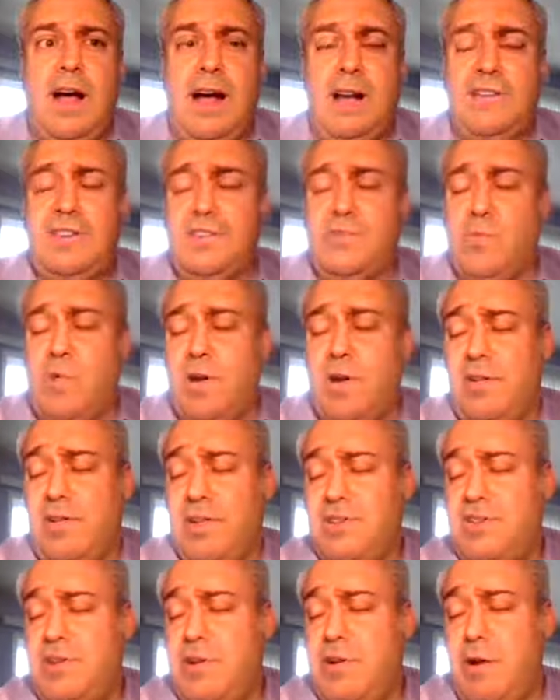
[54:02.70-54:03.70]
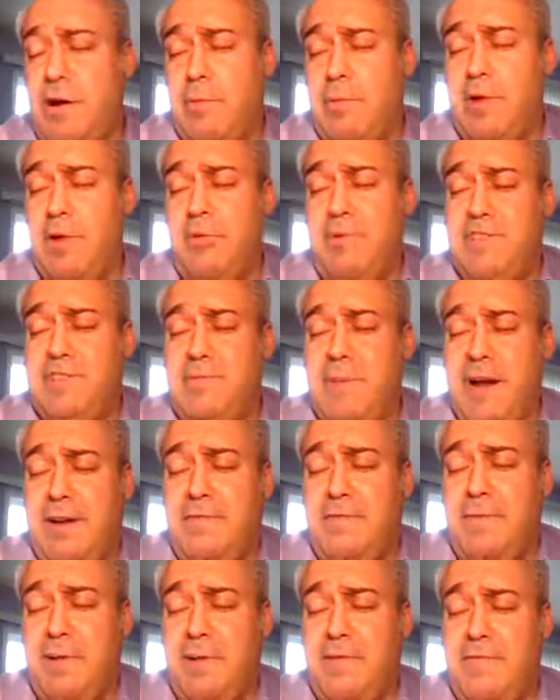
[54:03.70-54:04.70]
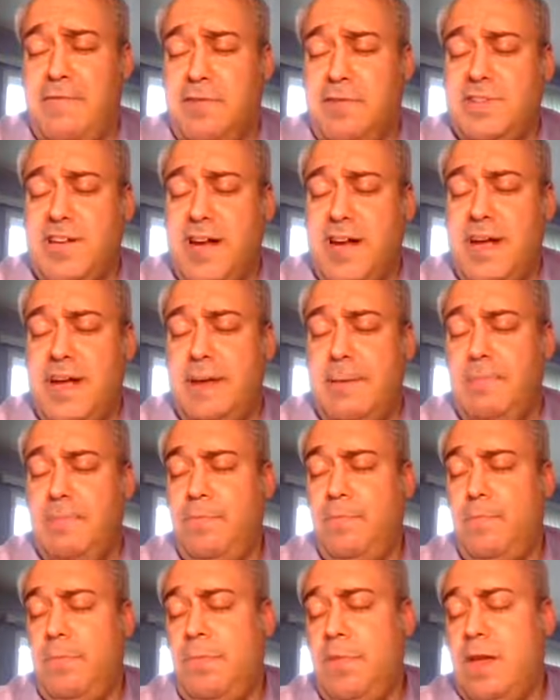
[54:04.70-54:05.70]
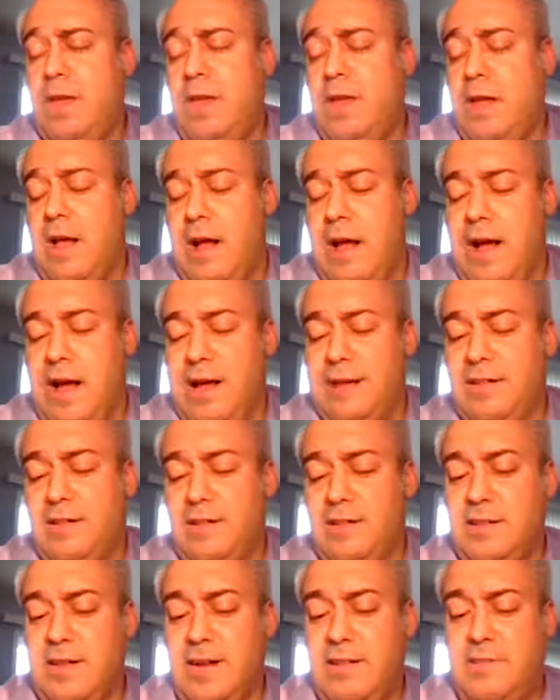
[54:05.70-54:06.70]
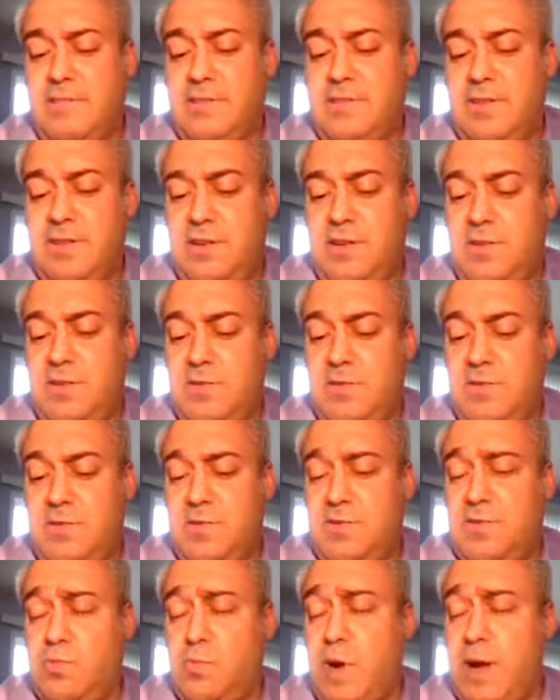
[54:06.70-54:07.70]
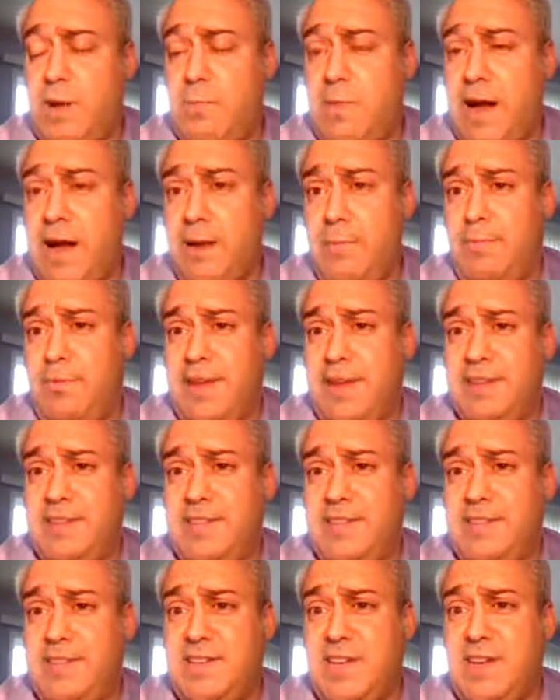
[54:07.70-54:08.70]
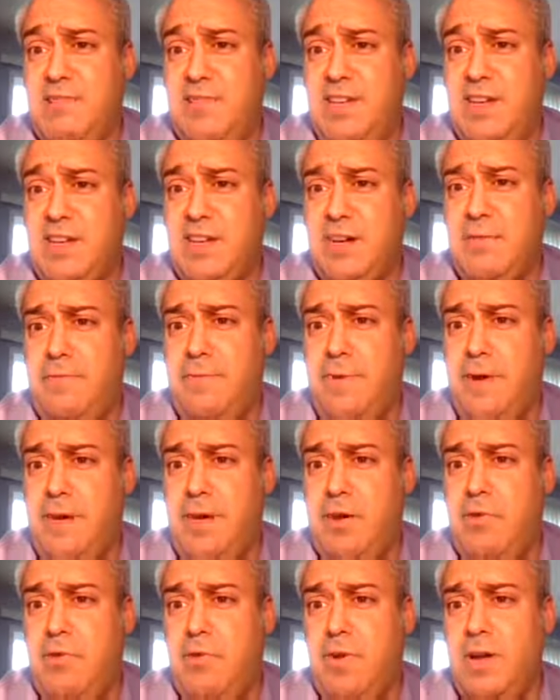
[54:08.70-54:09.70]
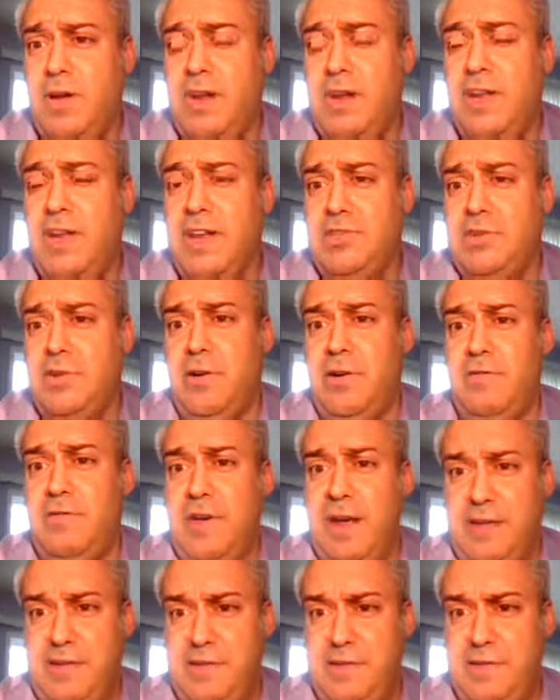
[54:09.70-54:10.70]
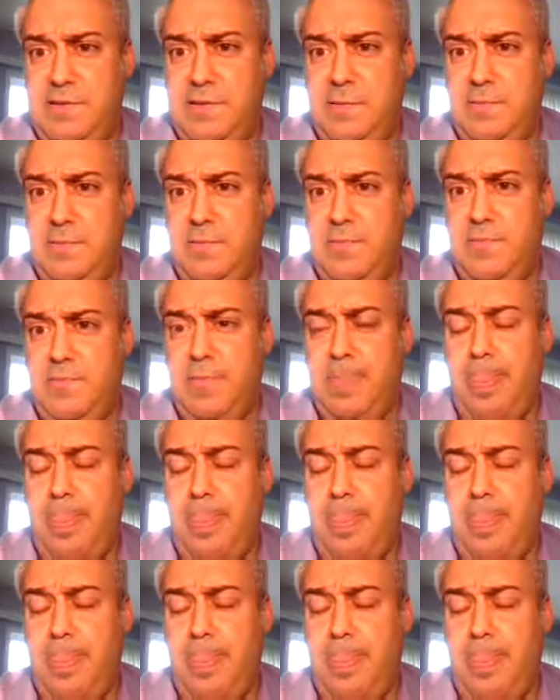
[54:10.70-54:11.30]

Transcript: I just want to let you know I'll be respectful of your time. I'd love to swing by a place that's convenient for you and get your advice.